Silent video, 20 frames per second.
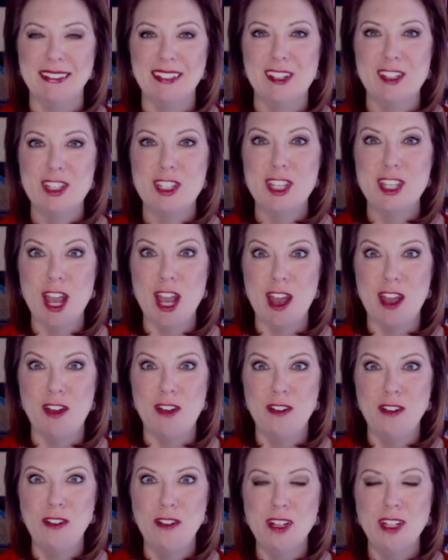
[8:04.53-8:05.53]

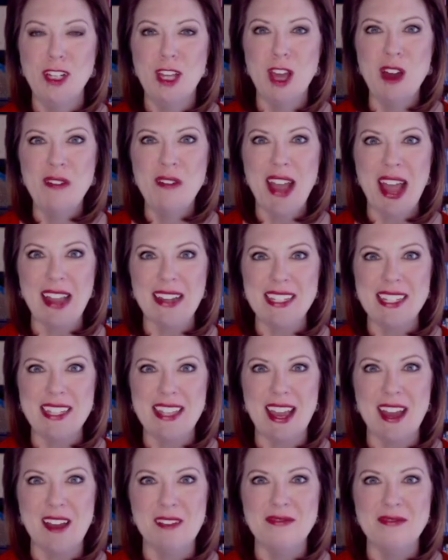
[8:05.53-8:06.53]
So go back to
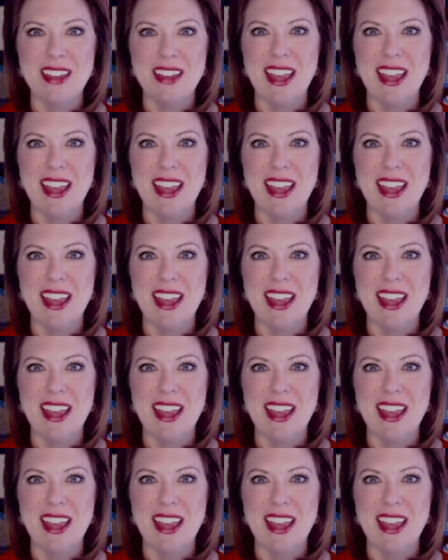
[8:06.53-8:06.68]
them